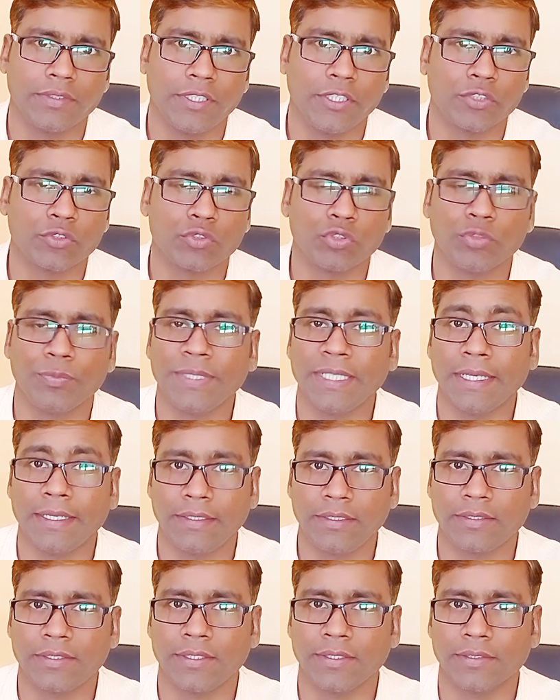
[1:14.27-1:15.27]
It could be
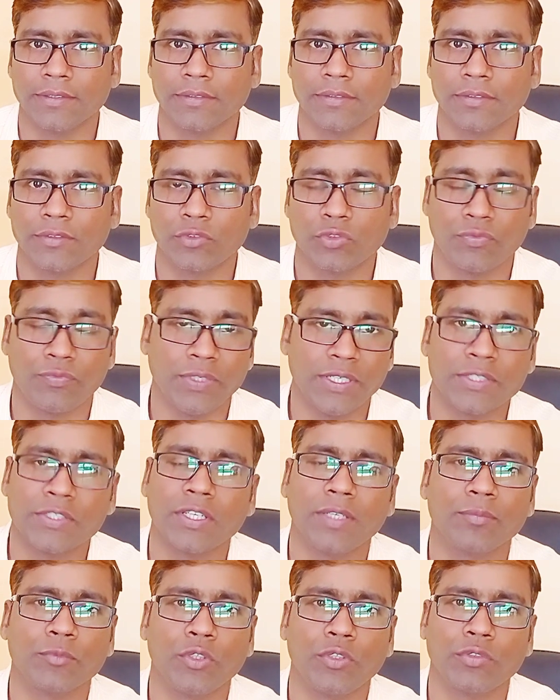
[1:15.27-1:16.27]
anything. So
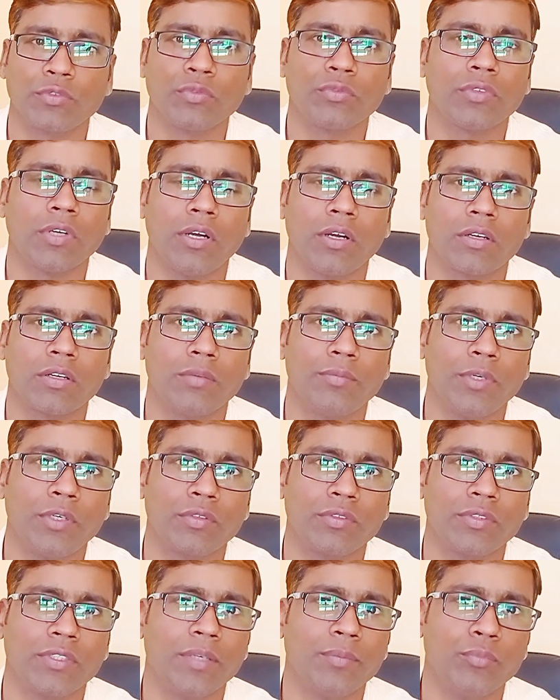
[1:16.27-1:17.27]
first I'm going to talk
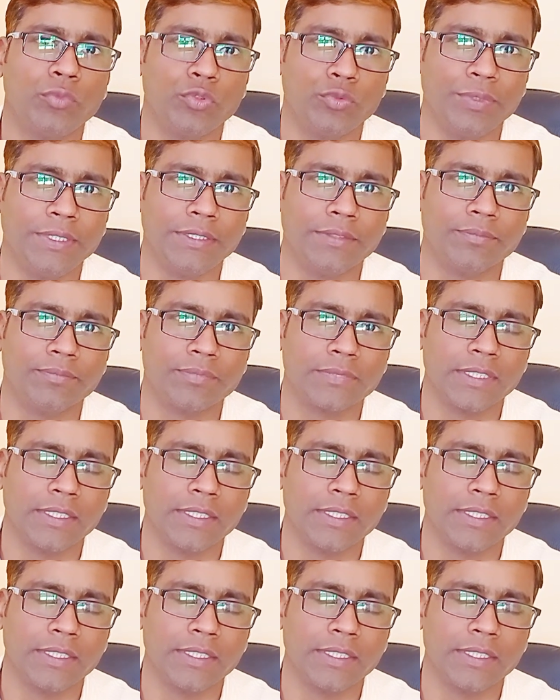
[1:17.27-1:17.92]
about the movie,